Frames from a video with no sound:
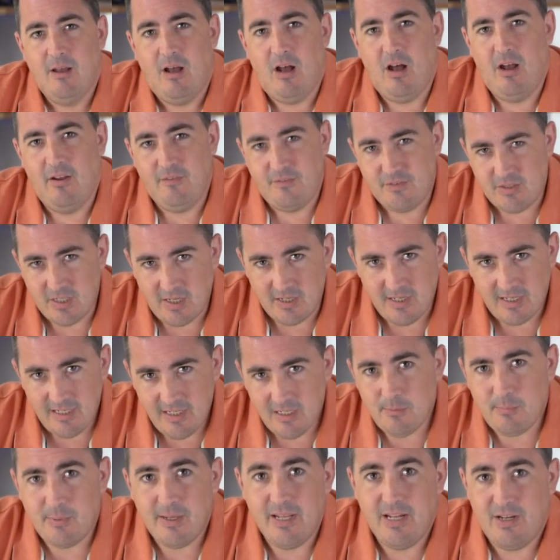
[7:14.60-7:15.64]
I've done a
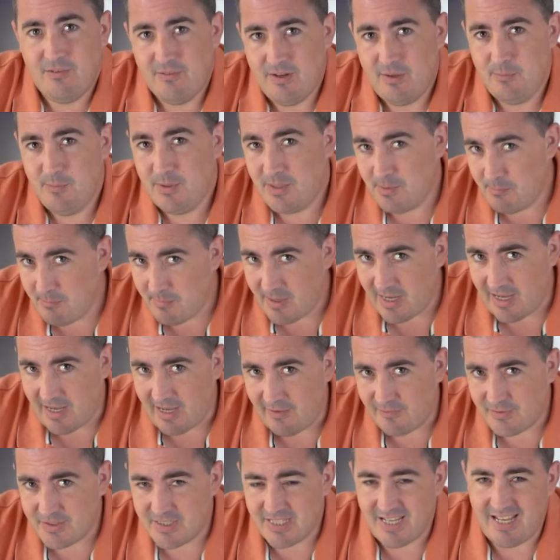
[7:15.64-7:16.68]
little playing around with the
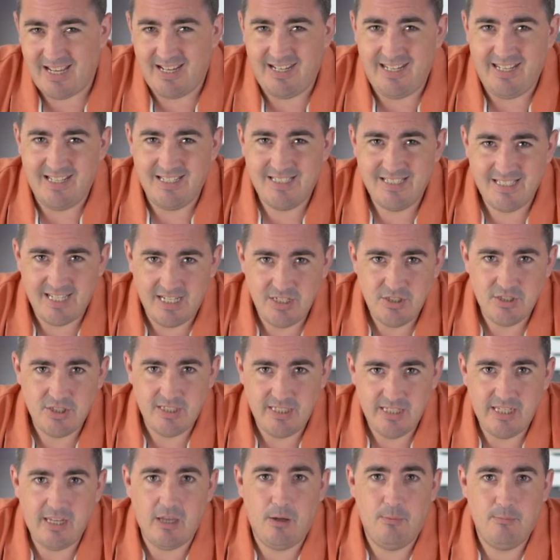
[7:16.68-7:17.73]
maths, and it
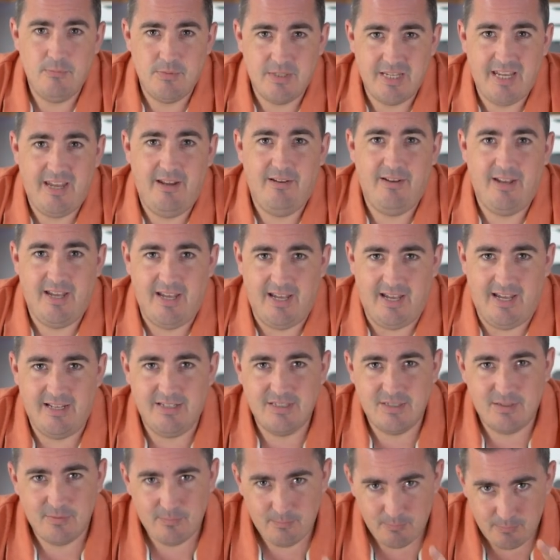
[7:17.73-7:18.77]
essentially comes out
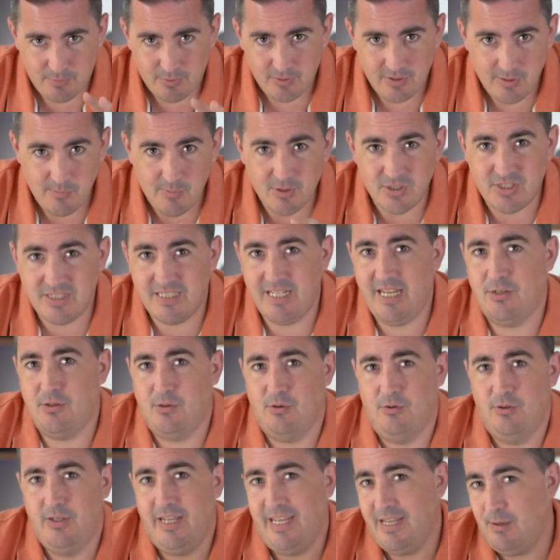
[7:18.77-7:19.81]
at pretty much dead
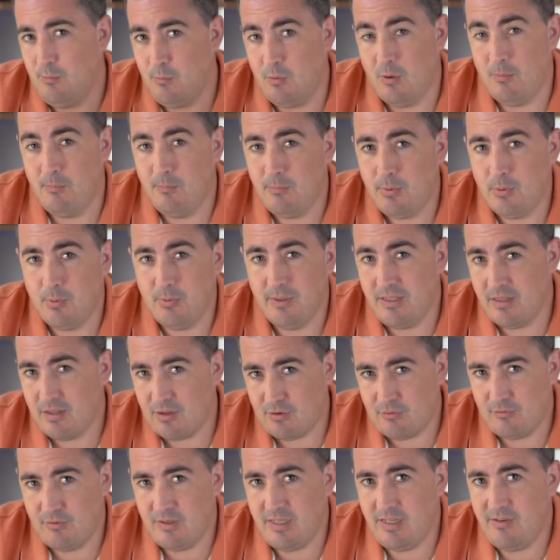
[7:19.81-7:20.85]
on a
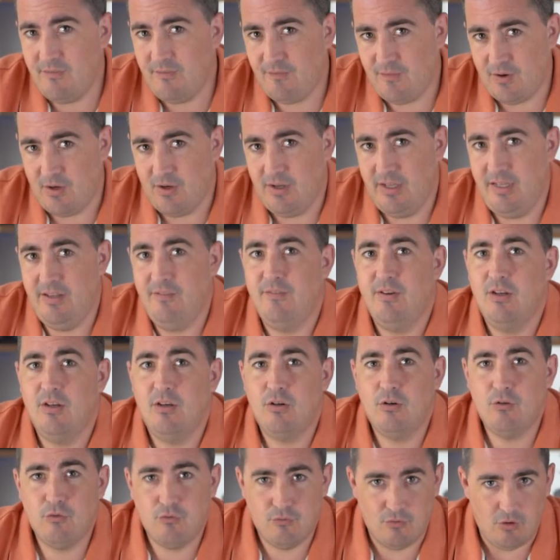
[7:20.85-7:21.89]
1.35
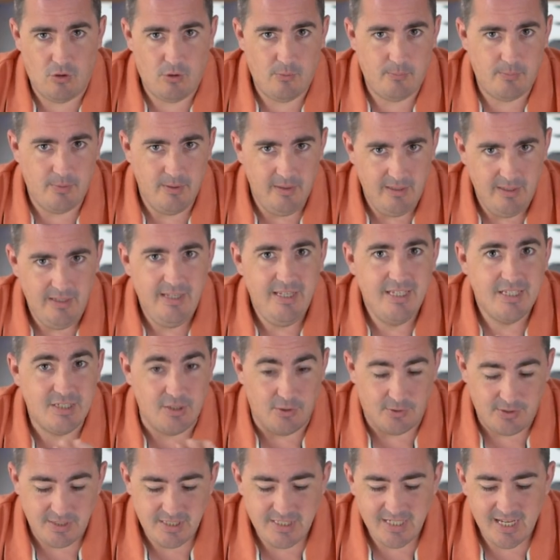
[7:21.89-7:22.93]
crop. It's
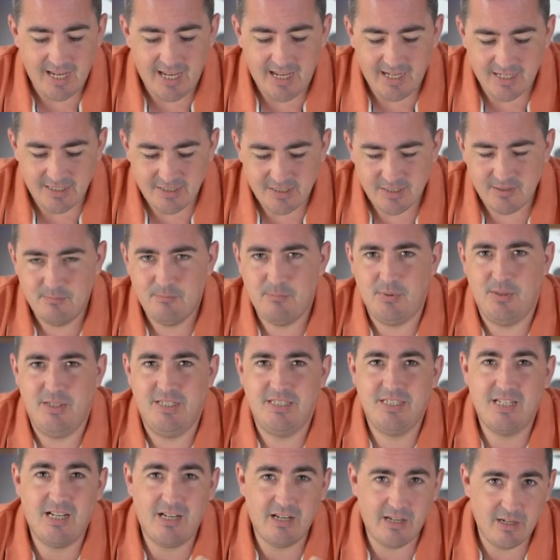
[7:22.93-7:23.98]
not exact, but
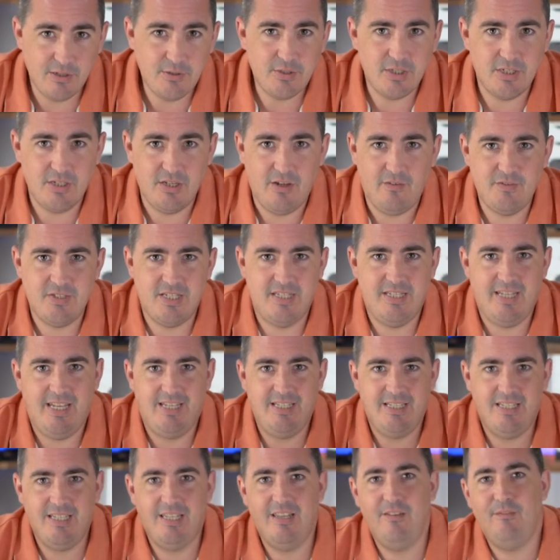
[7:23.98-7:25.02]
it's close enough to
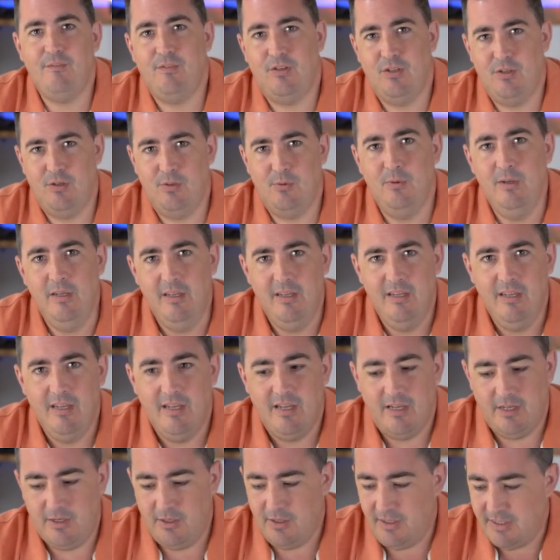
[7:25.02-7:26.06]
then give you
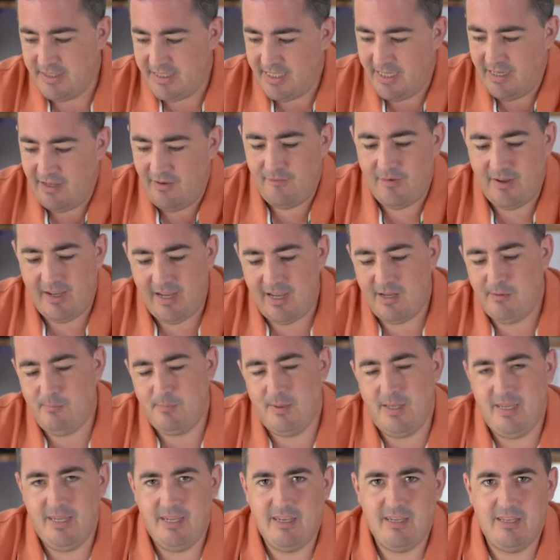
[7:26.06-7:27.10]
an idea of how
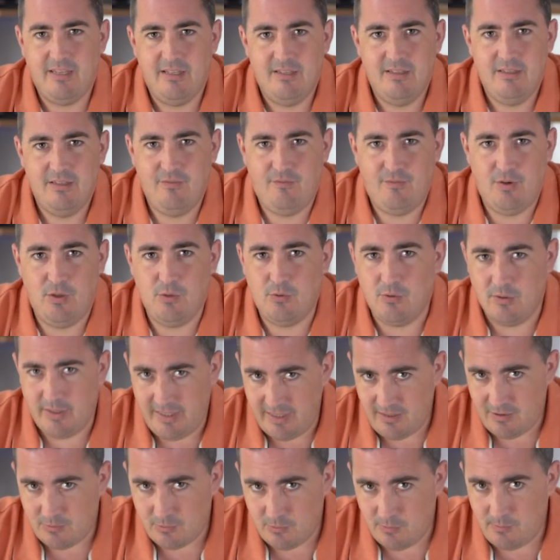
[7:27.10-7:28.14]
big the focal
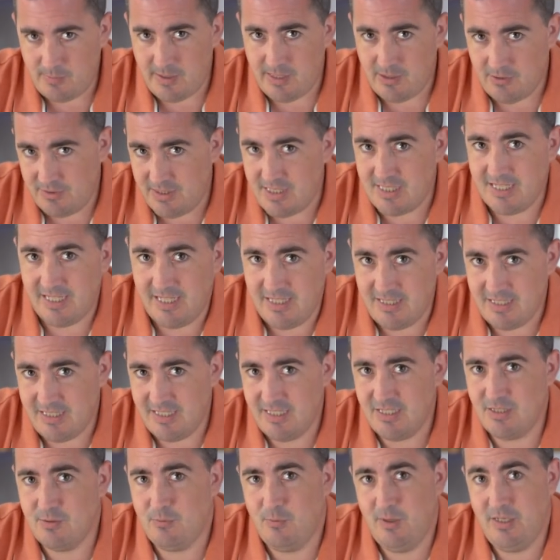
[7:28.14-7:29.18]
length will be on these
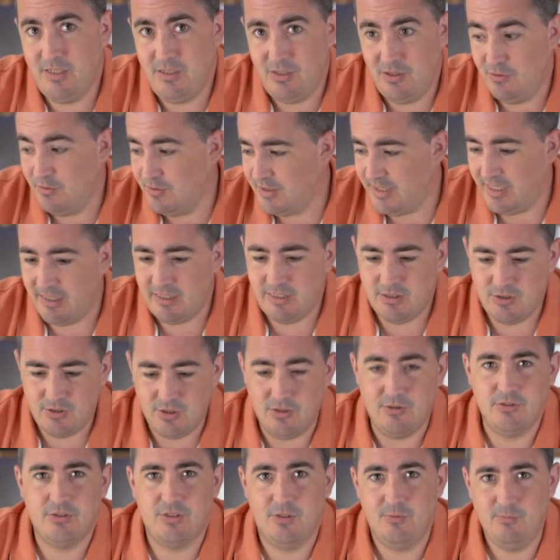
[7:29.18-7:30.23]
lenses when used in
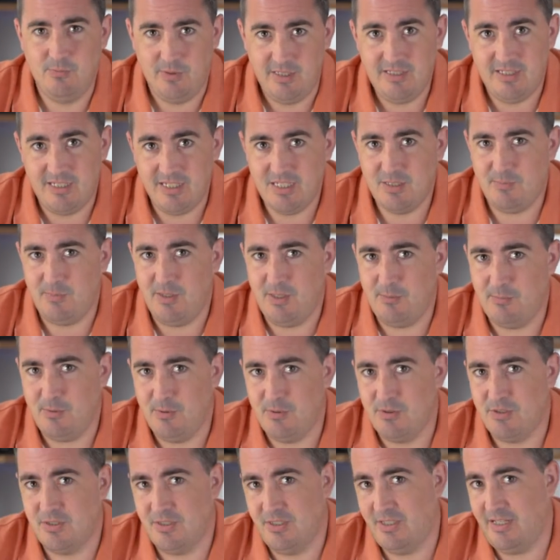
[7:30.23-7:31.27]
conjunction with this
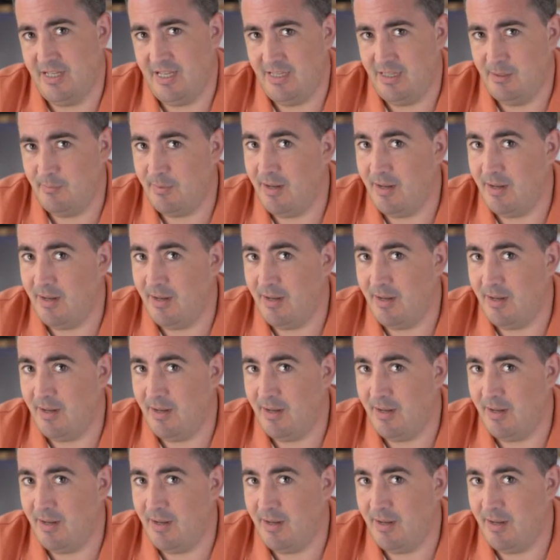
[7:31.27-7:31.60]
Speedbooster and the